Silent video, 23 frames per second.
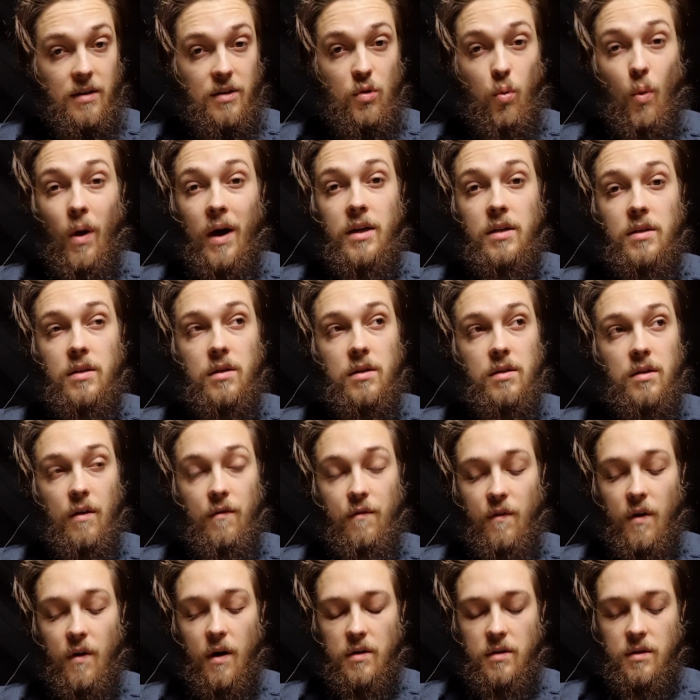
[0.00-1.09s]
twice as
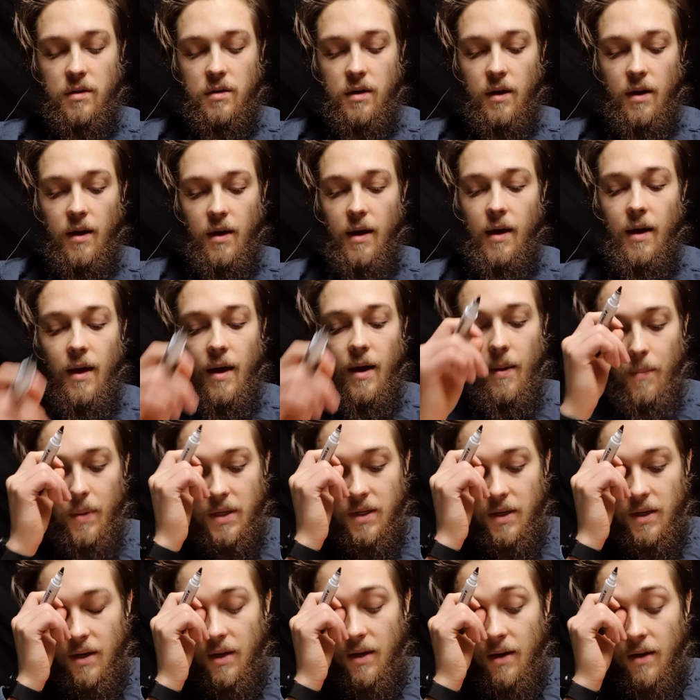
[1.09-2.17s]
fast. But